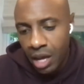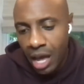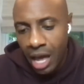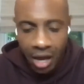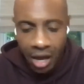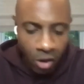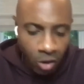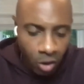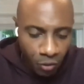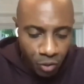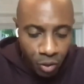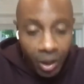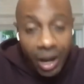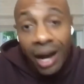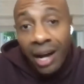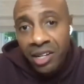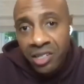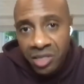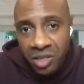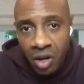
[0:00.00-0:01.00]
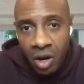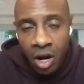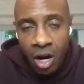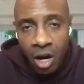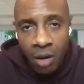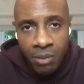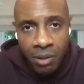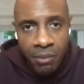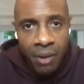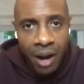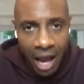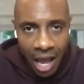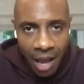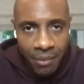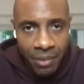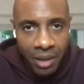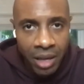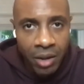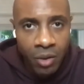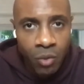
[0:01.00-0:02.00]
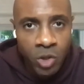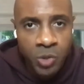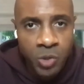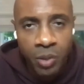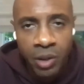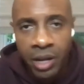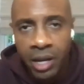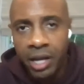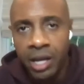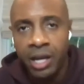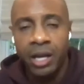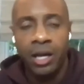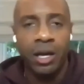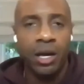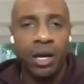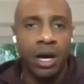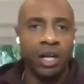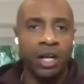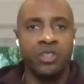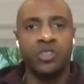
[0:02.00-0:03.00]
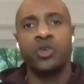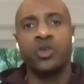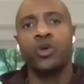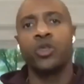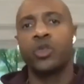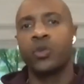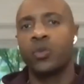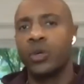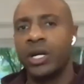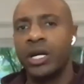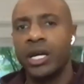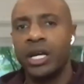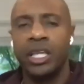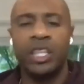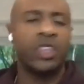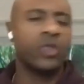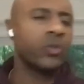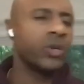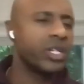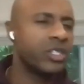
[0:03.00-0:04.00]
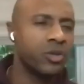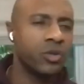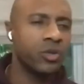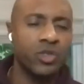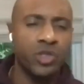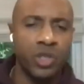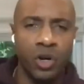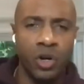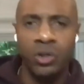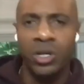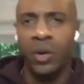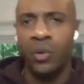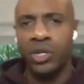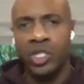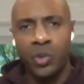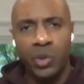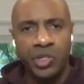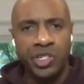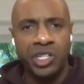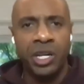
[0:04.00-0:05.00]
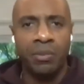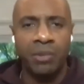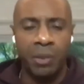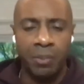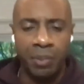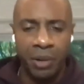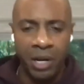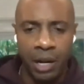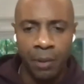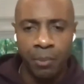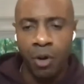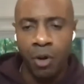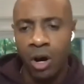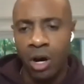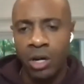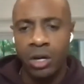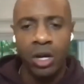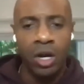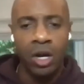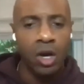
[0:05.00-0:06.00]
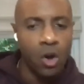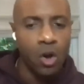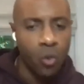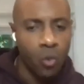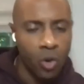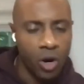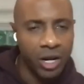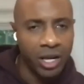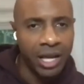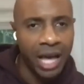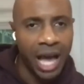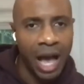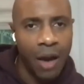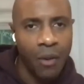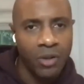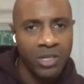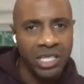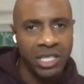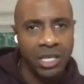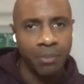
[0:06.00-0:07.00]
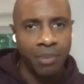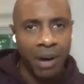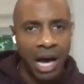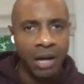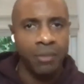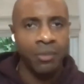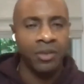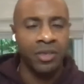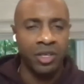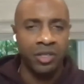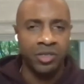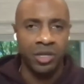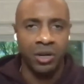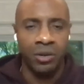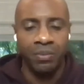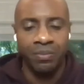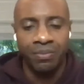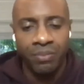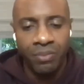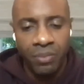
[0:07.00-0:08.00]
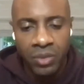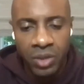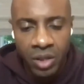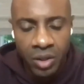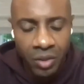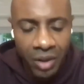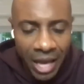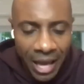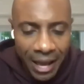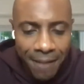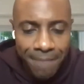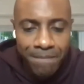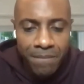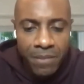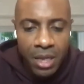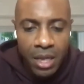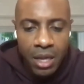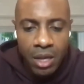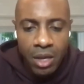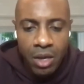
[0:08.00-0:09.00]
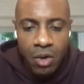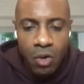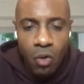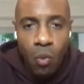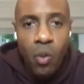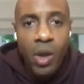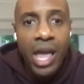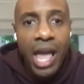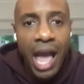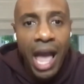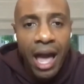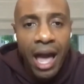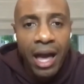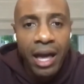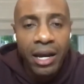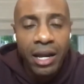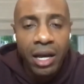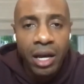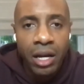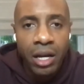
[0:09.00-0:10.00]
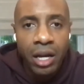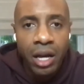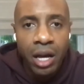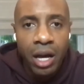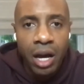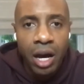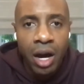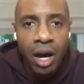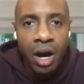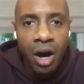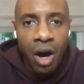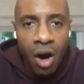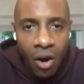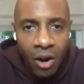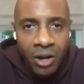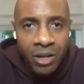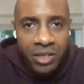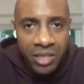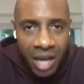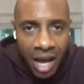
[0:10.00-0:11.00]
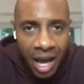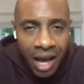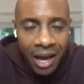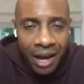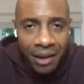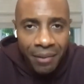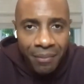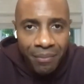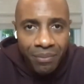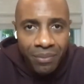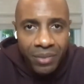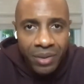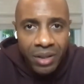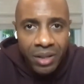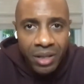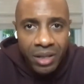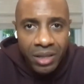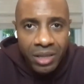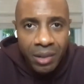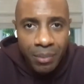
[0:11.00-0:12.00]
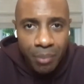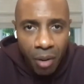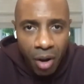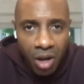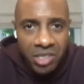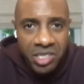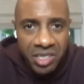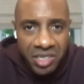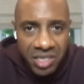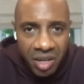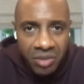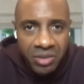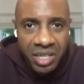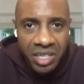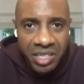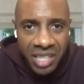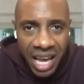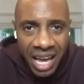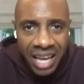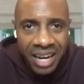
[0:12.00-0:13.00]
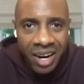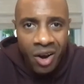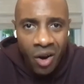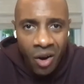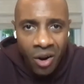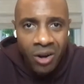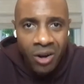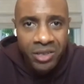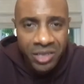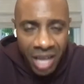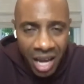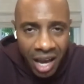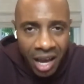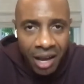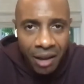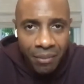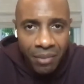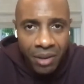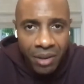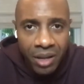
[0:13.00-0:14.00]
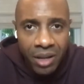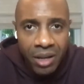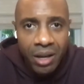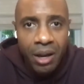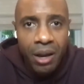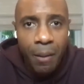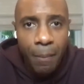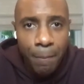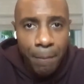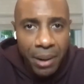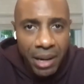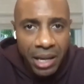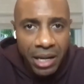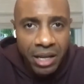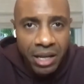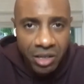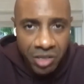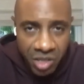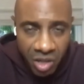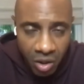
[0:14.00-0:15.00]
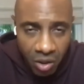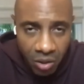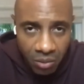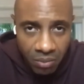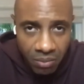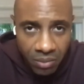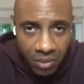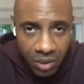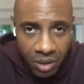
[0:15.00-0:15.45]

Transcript: I don't know if you guys saw, but Miami was playing a 2 3, 3 2 zone. They would switch it up depending upon where the guy was at the bottom of the zone. Okay. We had a hard time the Boston Celtics had a hard time beating a zone.